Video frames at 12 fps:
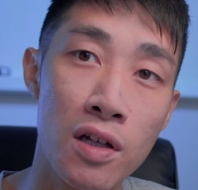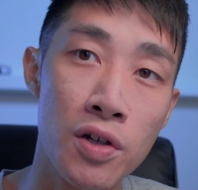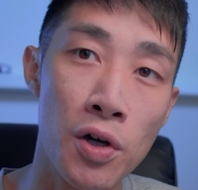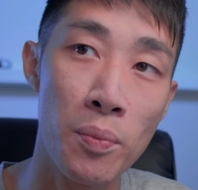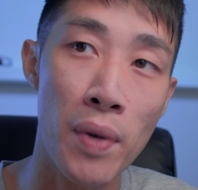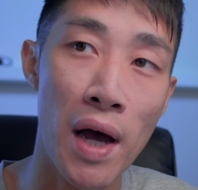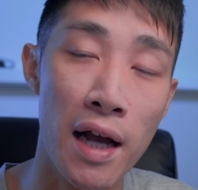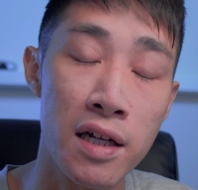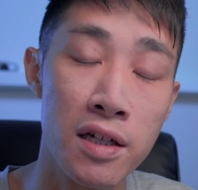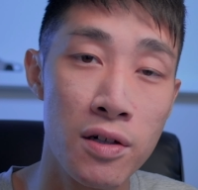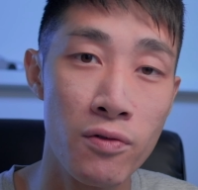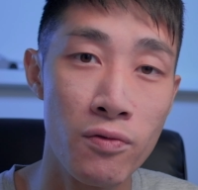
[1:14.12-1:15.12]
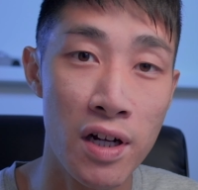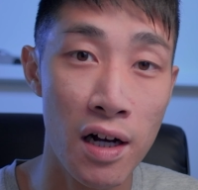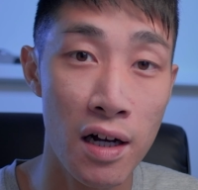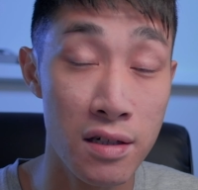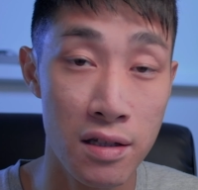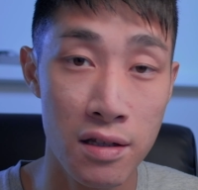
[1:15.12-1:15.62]
go back
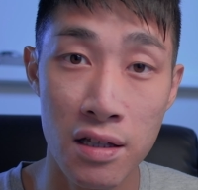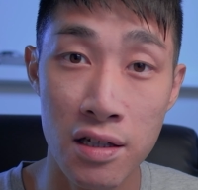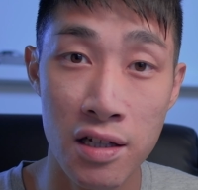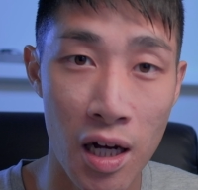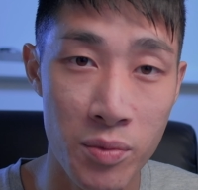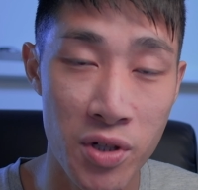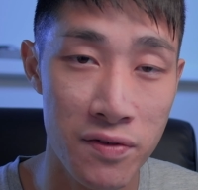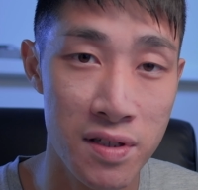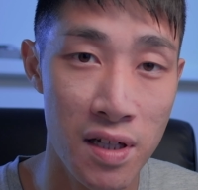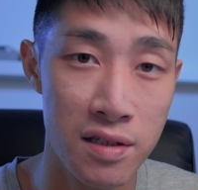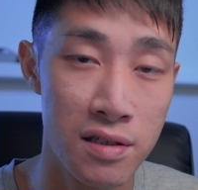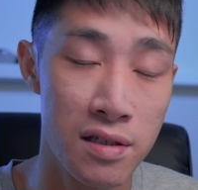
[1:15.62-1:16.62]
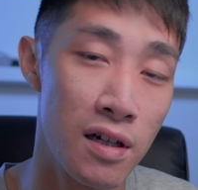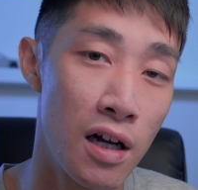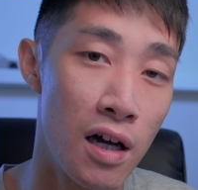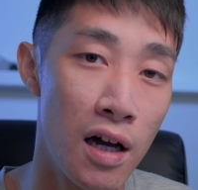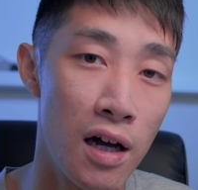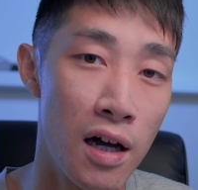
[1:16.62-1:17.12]
regarding the camshaft
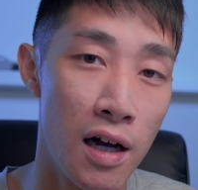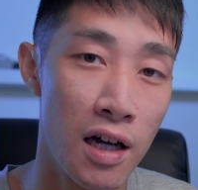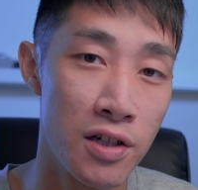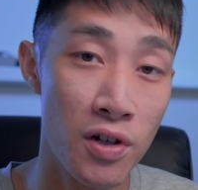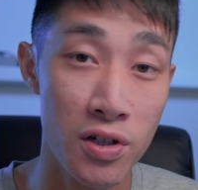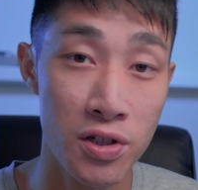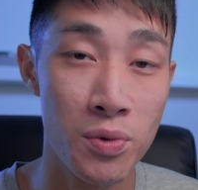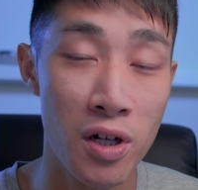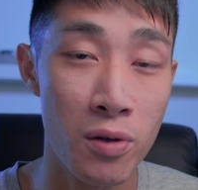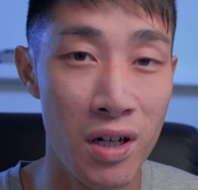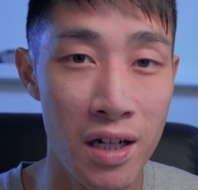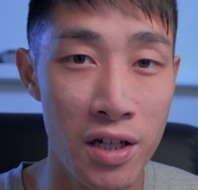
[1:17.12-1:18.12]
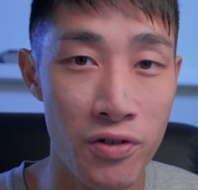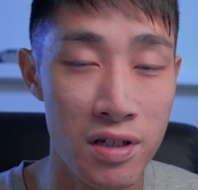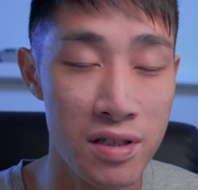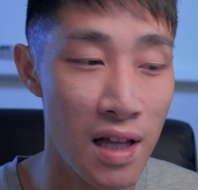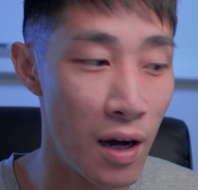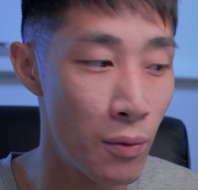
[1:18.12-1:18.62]
sensor. So I just want to quickly
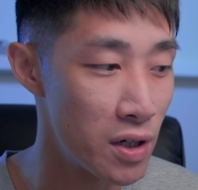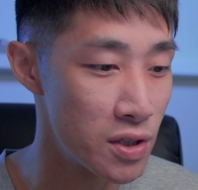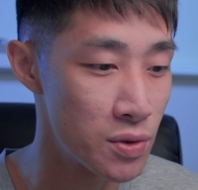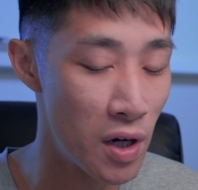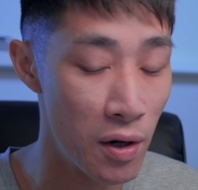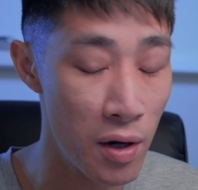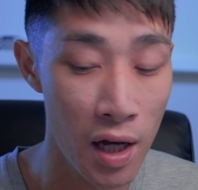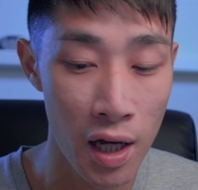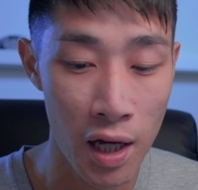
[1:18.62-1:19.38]
address that one as well,